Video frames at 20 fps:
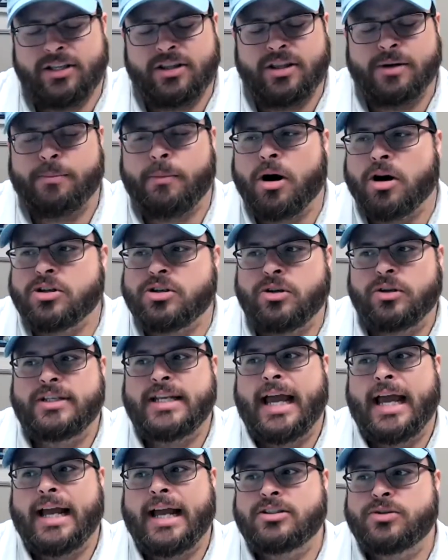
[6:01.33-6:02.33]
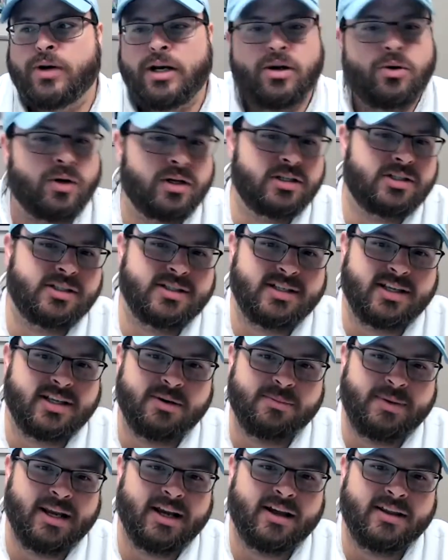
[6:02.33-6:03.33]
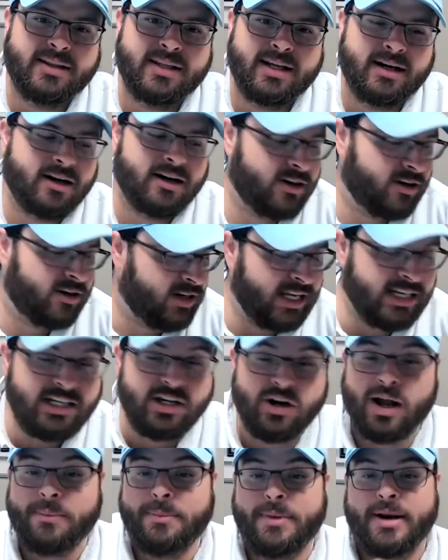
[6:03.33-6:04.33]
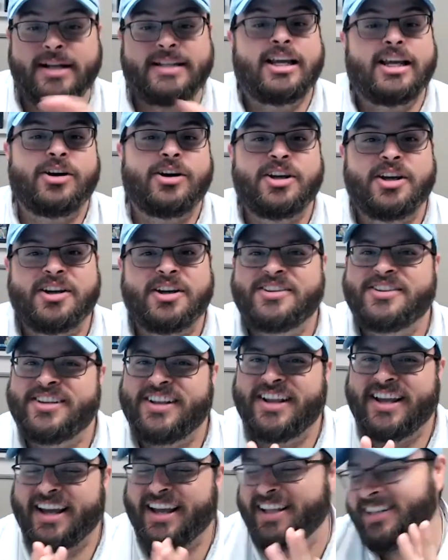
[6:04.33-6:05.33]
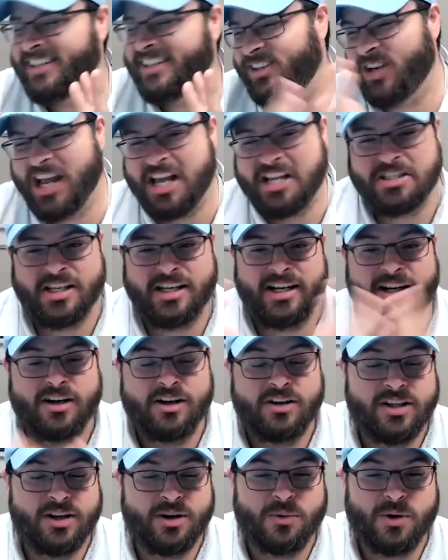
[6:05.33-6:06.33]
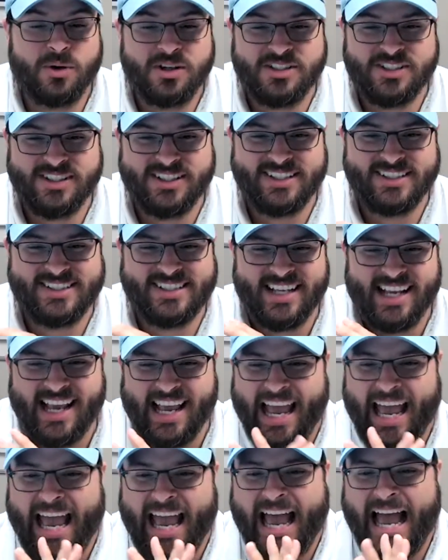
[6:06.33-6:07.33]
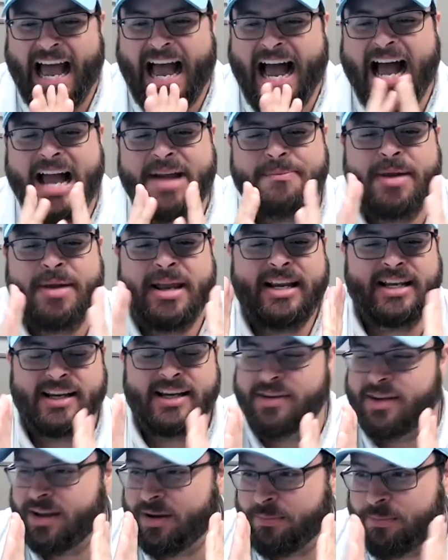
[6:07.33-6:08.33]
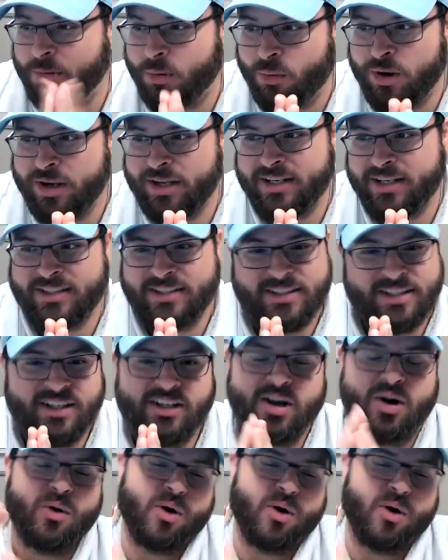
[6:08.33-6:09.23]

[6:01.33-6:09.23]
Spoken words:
The marginal tax rate question is going to be on there. And, I'm going to tell you, you guys in here that are watching this, I make a point to